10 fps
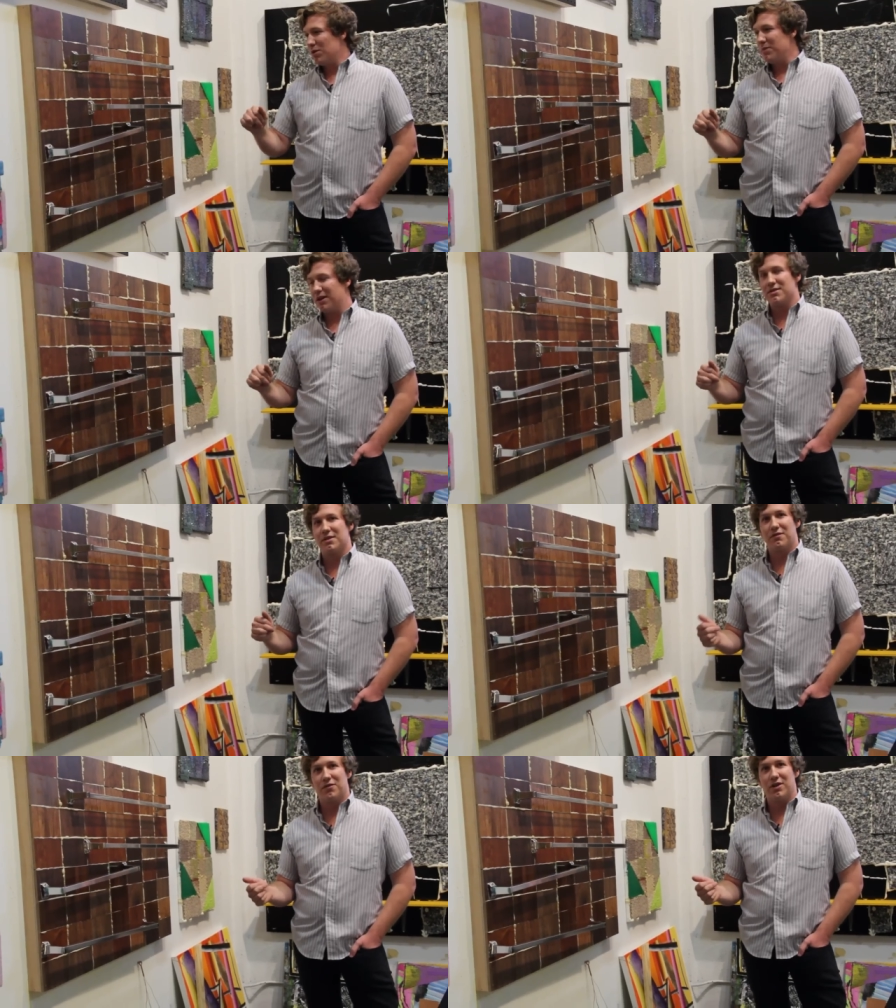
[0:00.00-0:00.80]
one, because
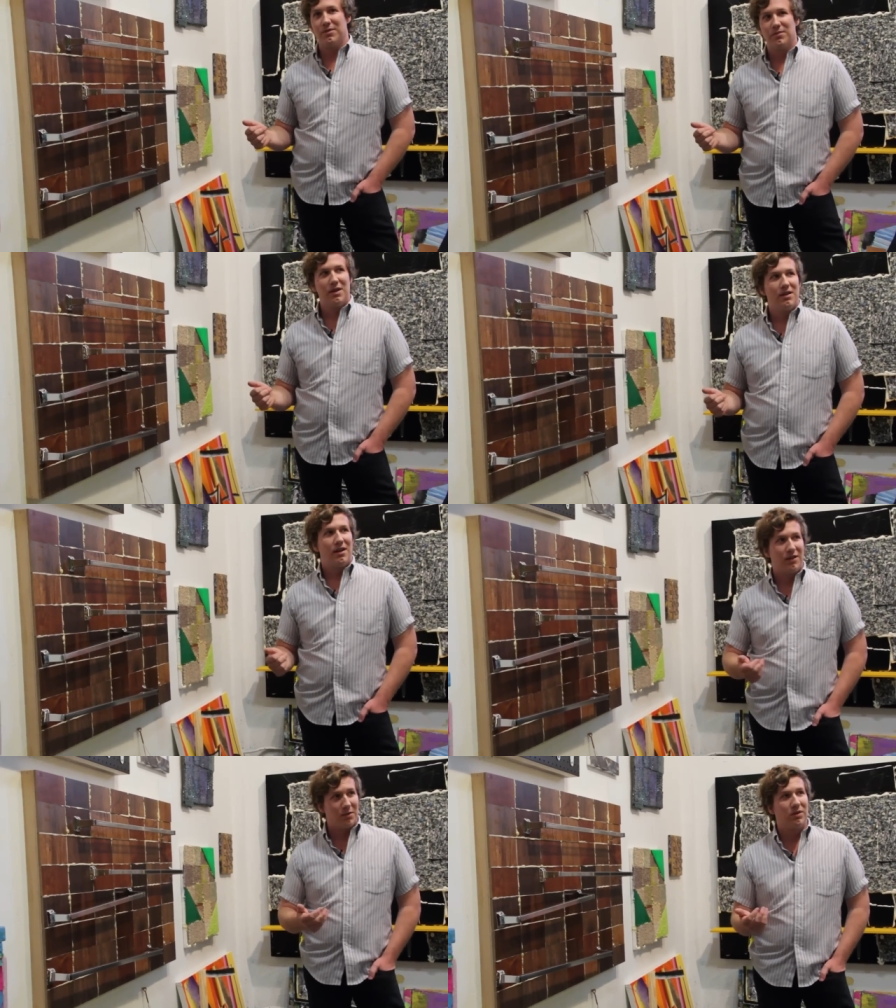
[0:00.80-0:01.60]
they're free
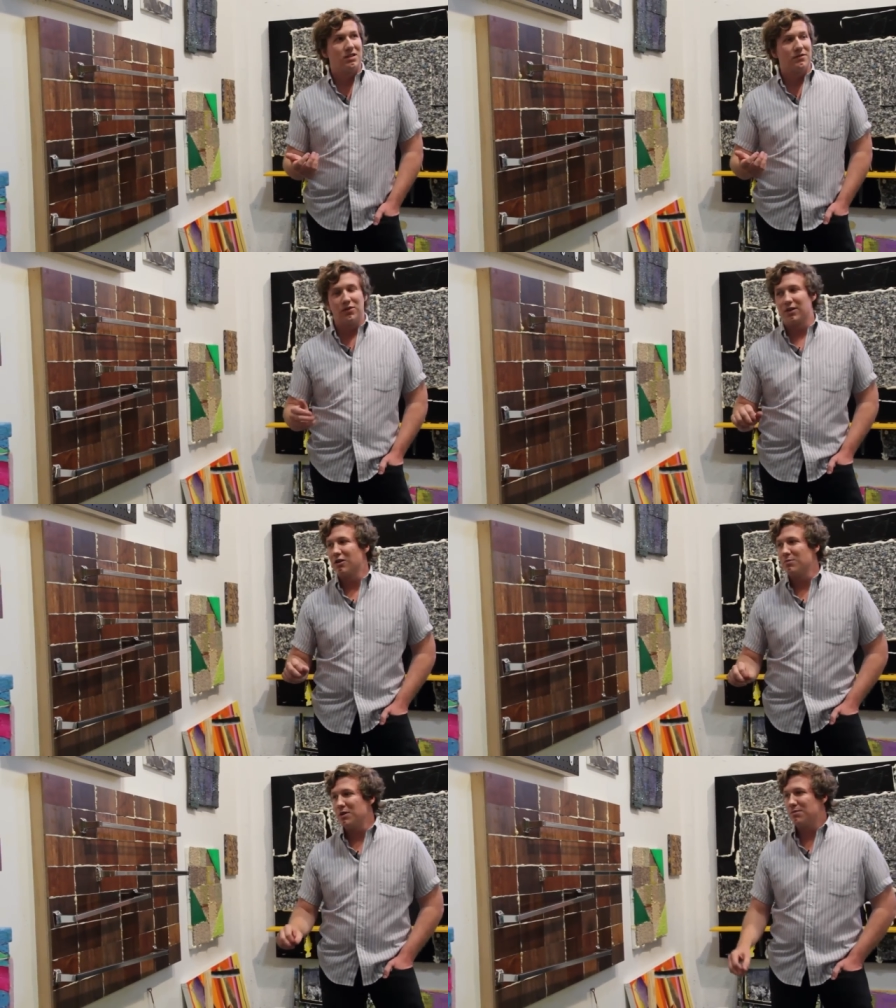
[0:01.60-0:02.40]
and they're plentiful at
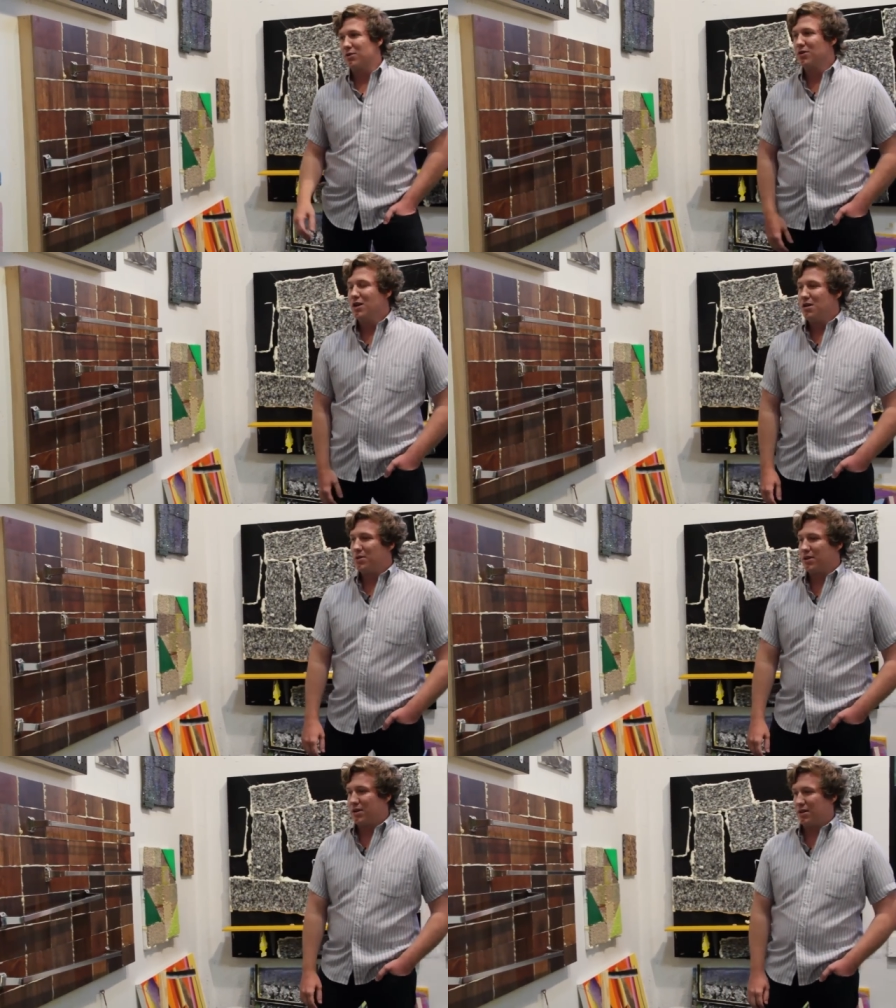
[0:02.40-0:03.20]
Home Depot.
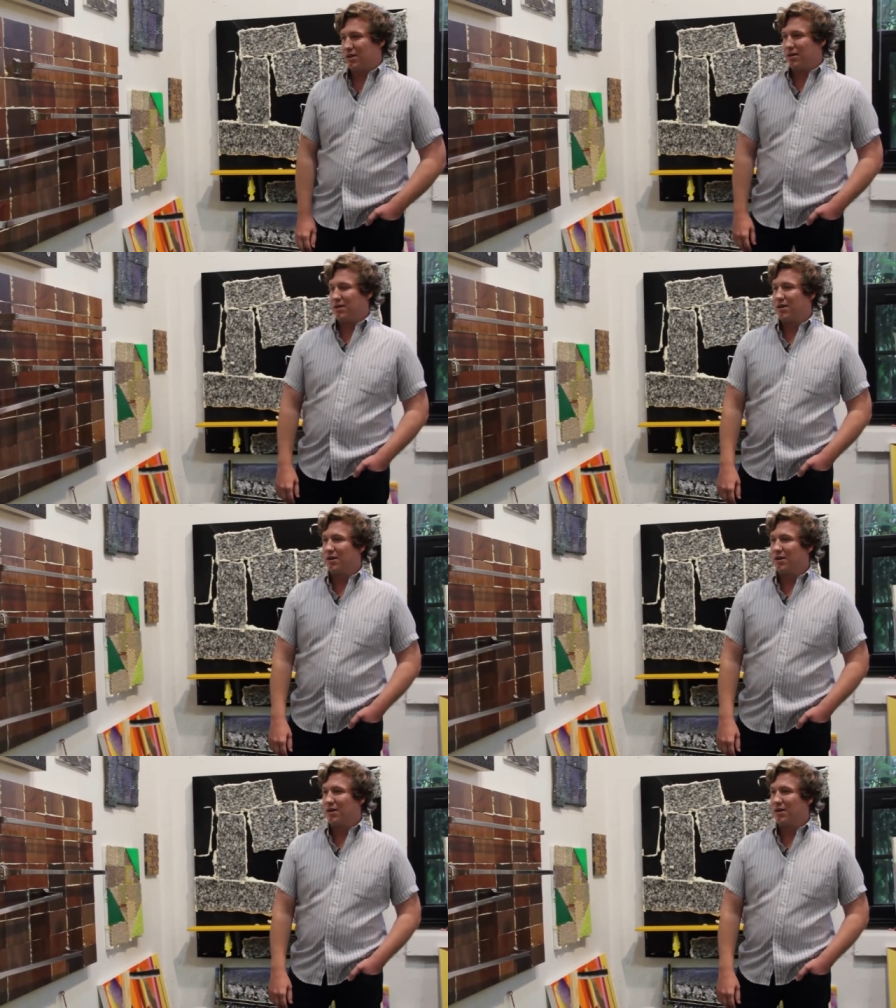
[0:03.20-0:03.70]
But then